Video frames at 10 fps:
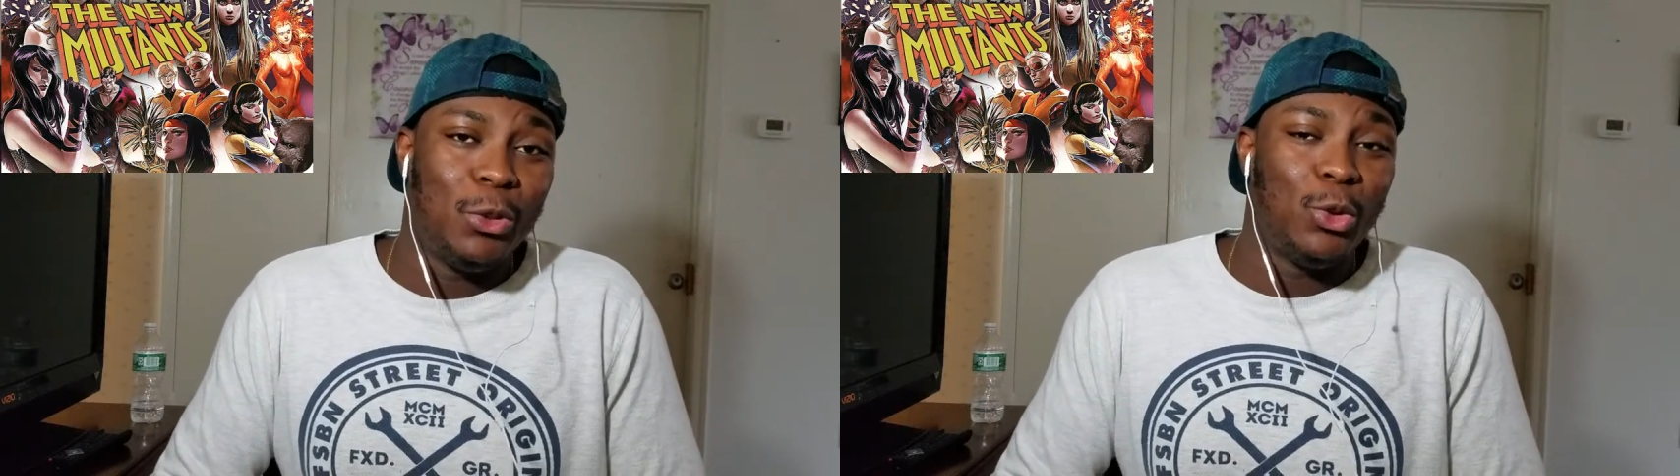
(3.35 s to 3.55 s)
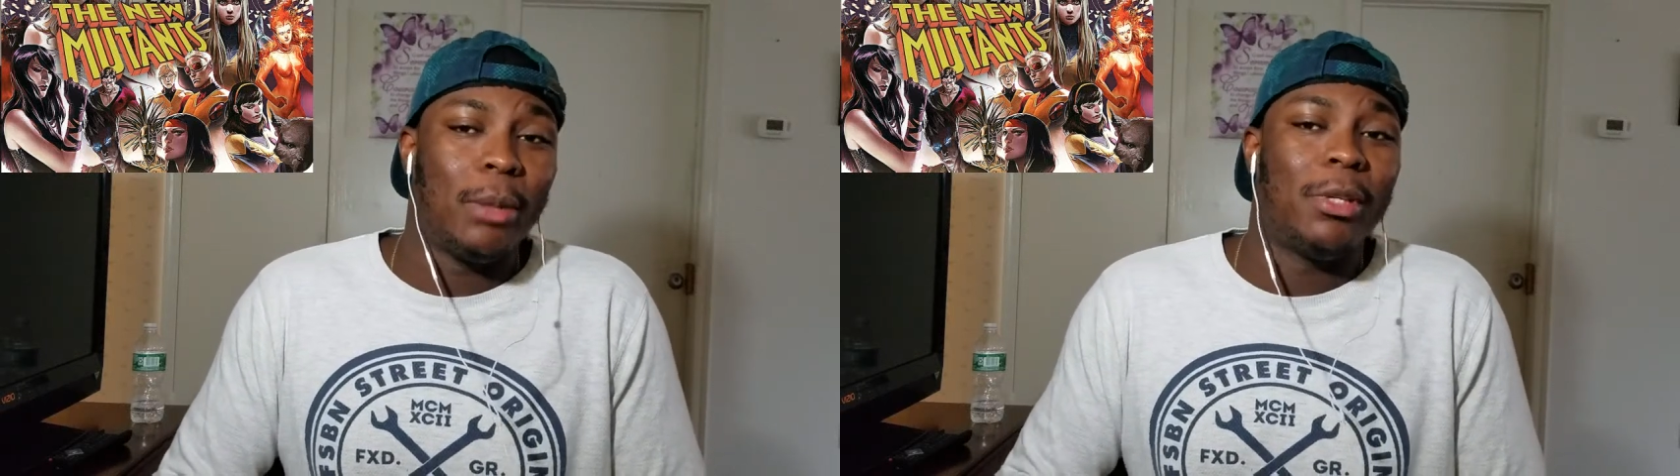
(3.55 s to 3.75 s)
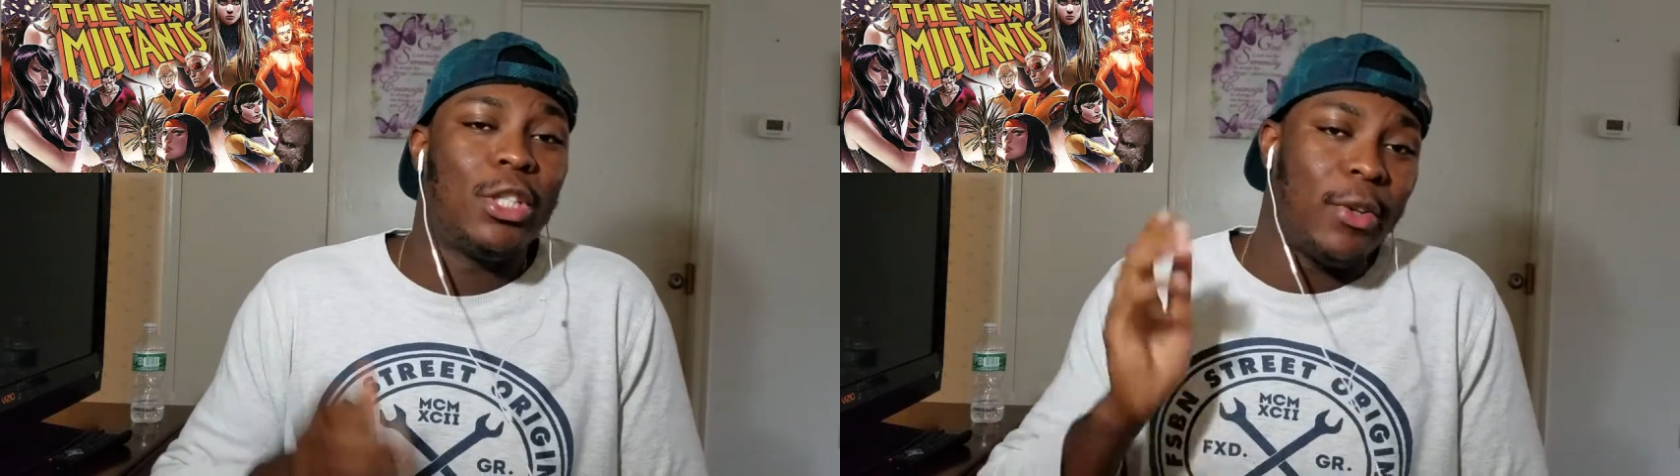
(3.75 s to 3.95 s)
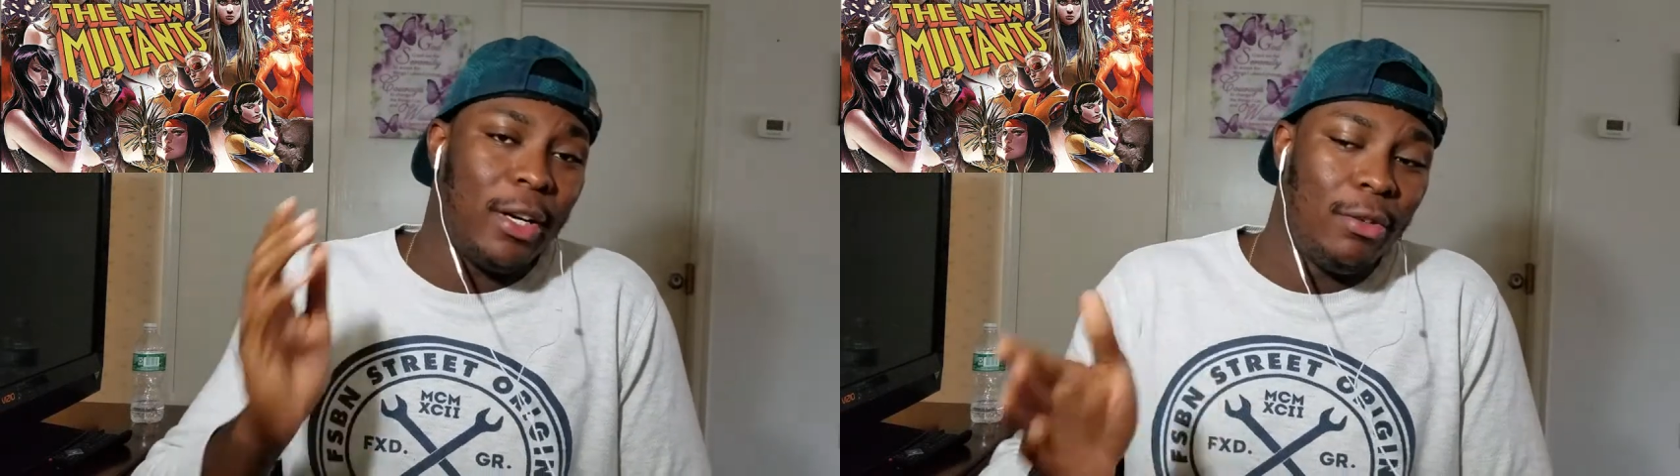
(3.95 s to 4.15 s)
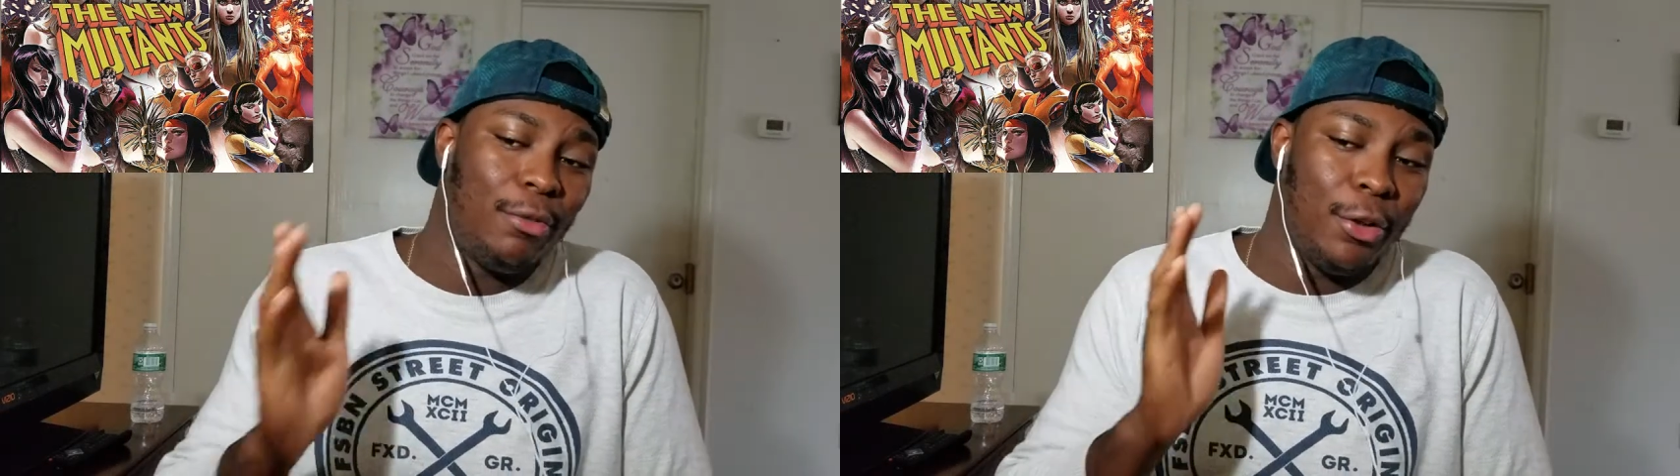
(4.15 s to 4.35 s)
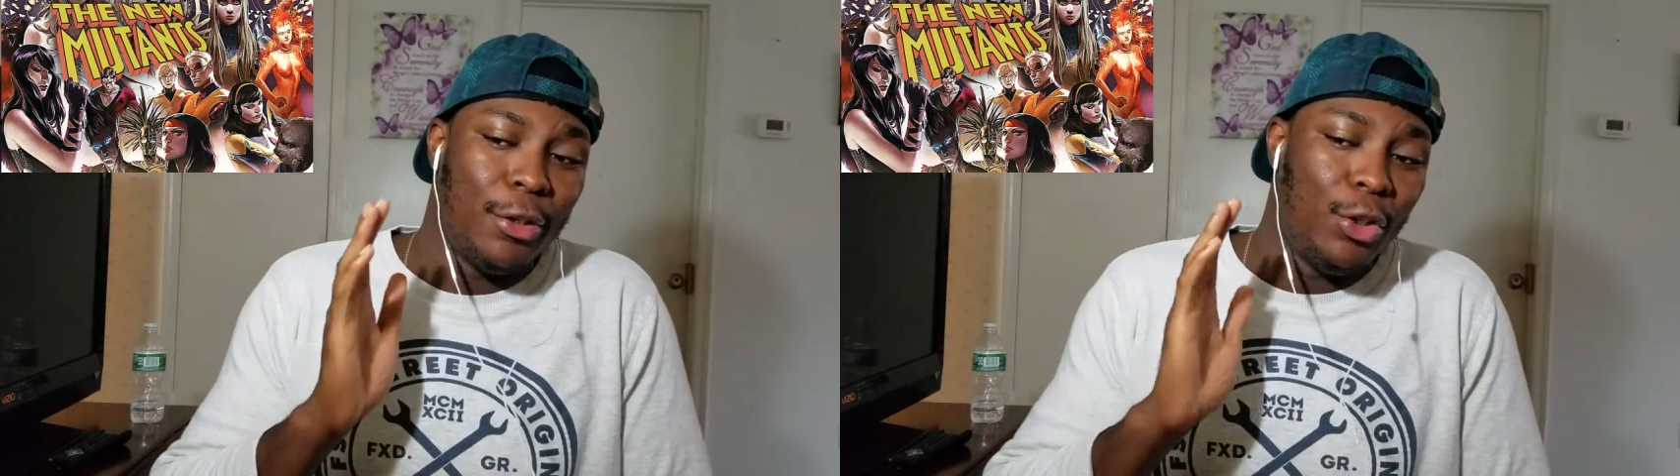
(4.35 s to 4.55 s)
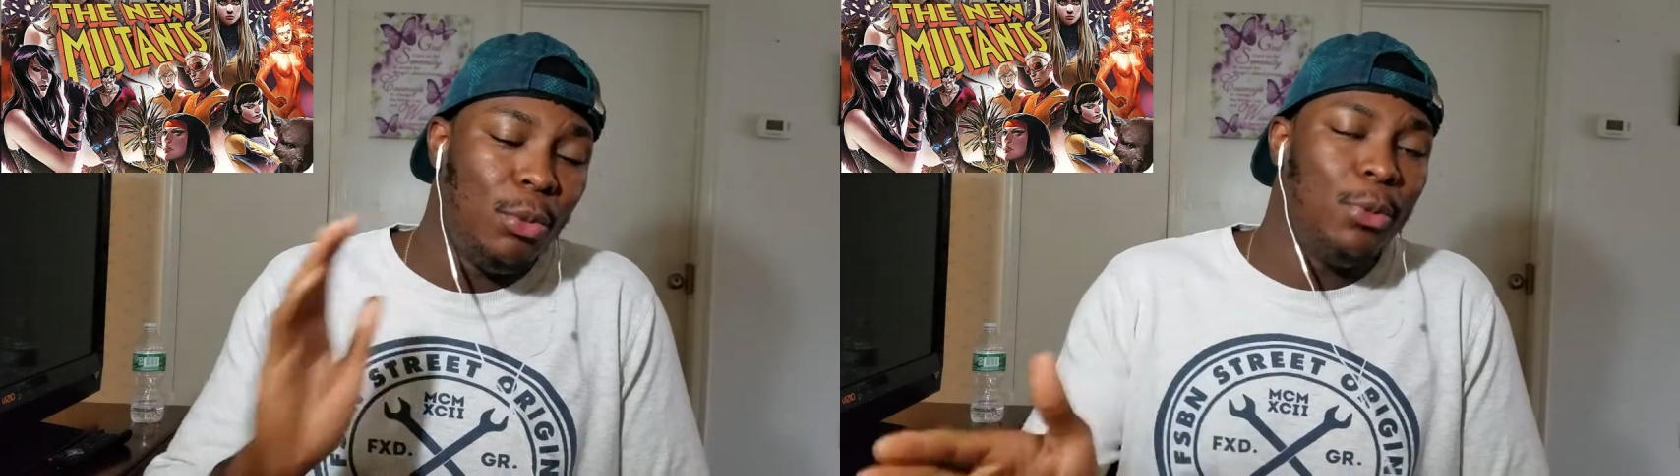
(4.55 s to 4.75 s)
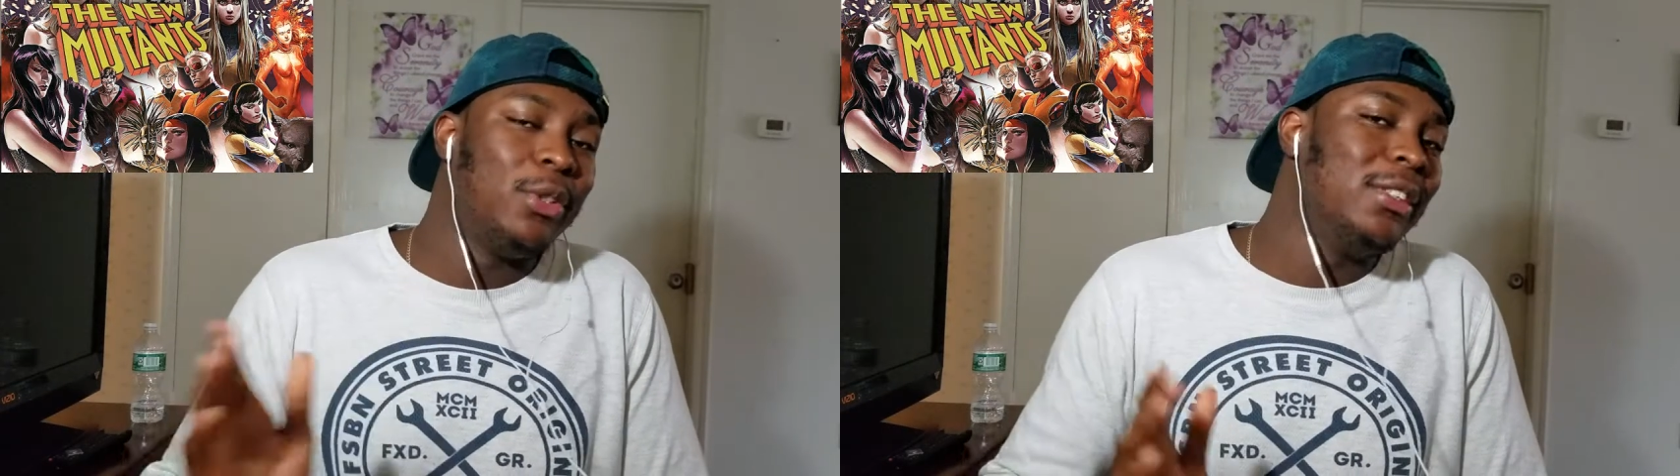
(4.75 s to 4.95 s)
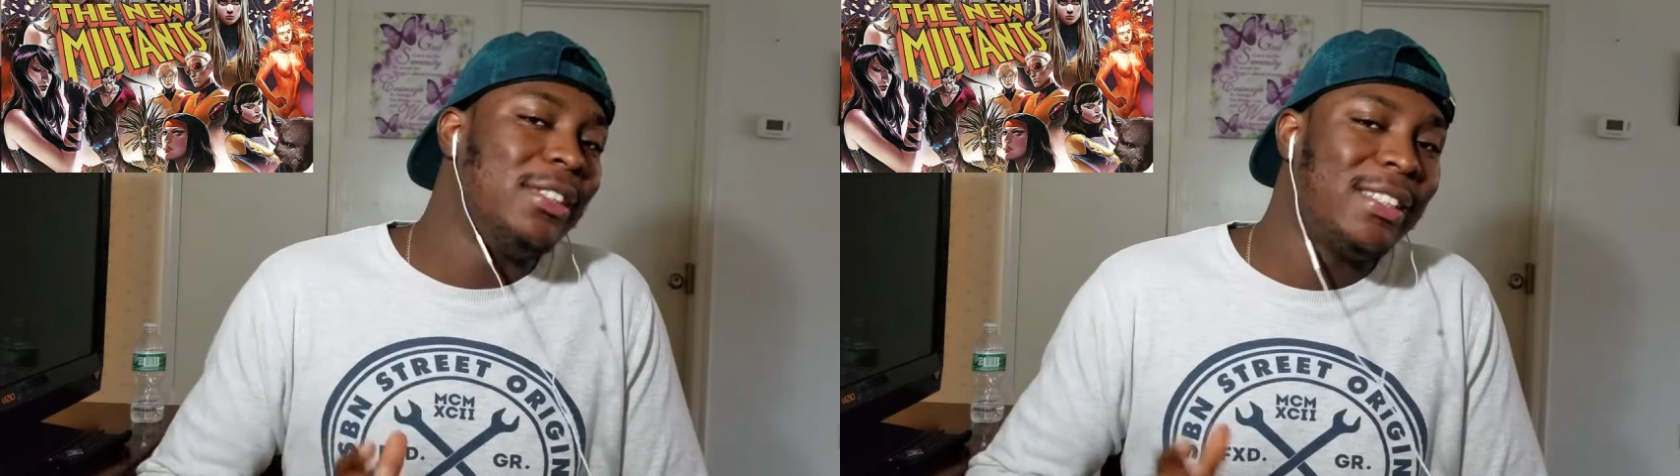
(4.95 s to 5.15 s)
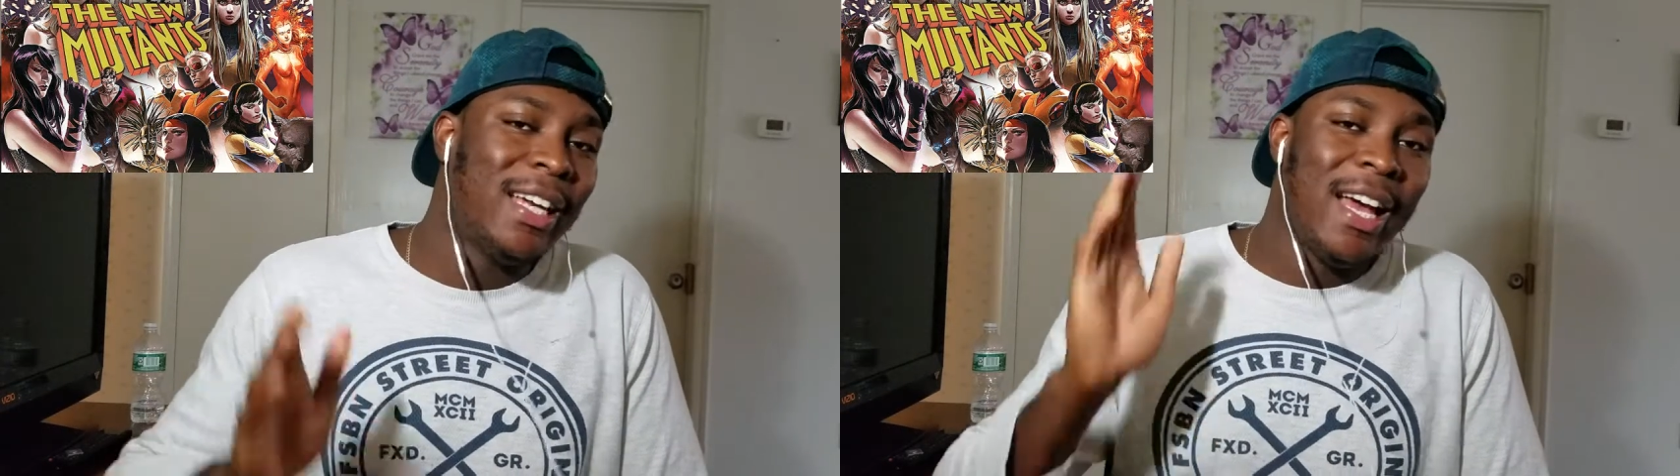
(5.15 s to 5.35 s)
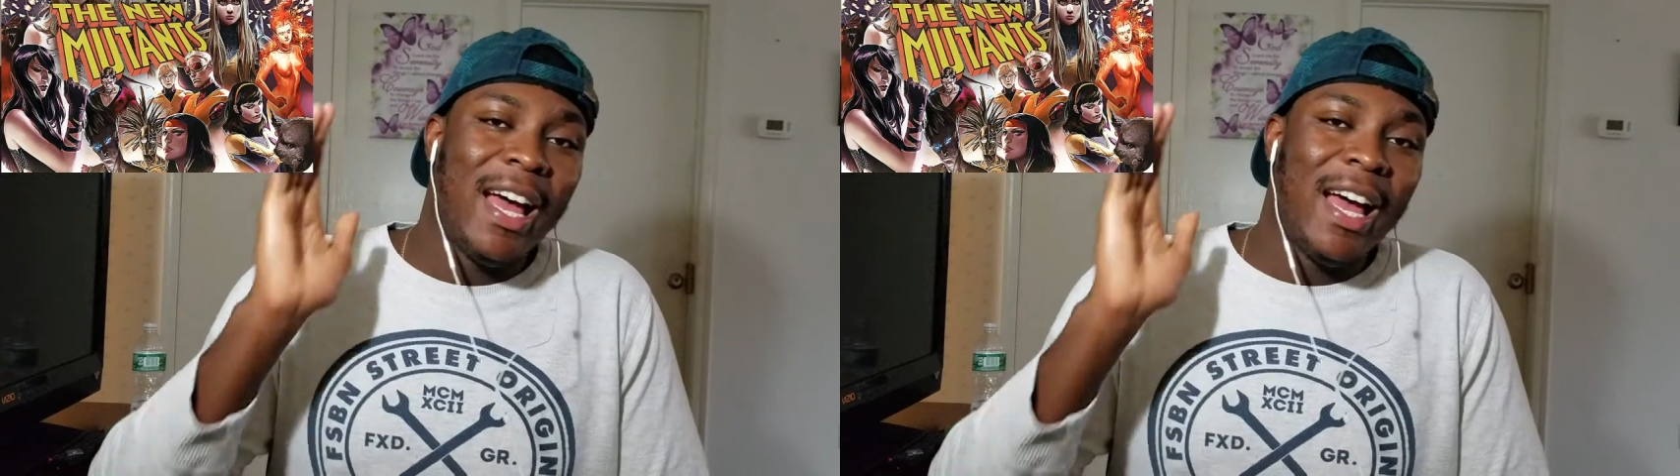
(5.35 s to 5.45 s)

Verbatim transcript: to drop the trailer for New Mutants